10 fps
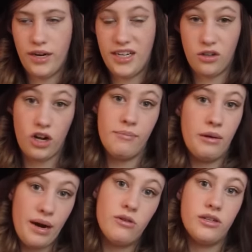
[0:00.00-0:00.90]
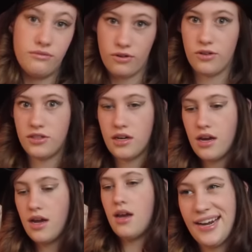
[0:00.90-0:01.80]
we had to climb the mountain first.
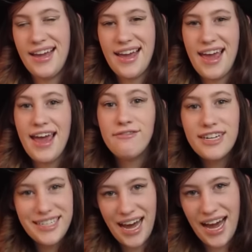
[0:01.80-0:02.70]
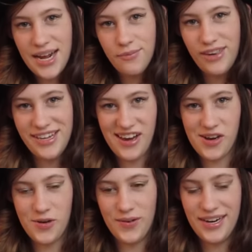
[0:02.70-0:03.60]
Every time we
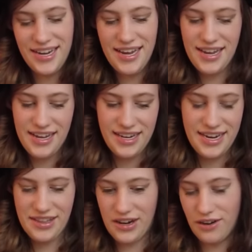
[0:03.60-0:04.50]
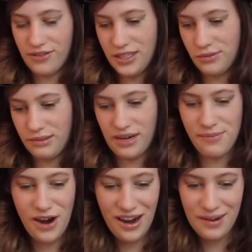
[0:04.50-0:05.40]
go, either if it's with my
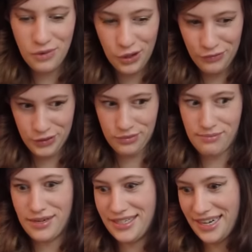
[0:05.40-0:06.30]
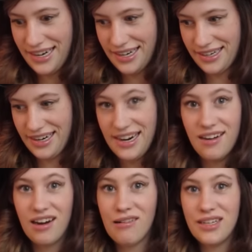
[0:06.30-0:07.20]
mom or if it's with my dad,
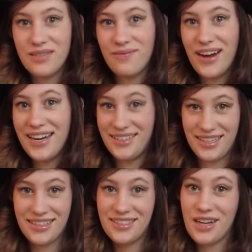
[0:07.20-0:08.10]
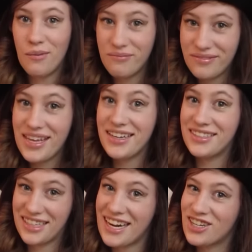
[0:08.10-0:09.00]
I always find that something
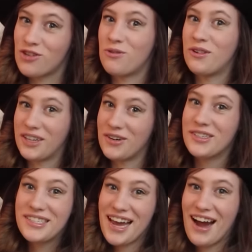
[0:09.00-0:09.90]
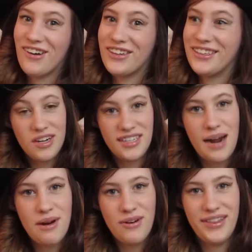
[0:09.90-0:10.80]
sexual goes down. First
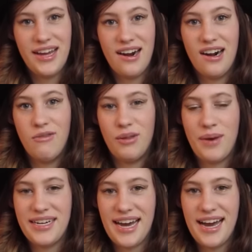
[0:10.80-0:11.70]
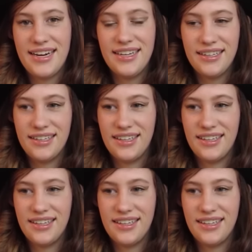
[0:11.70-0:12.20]
time I went there with my dad,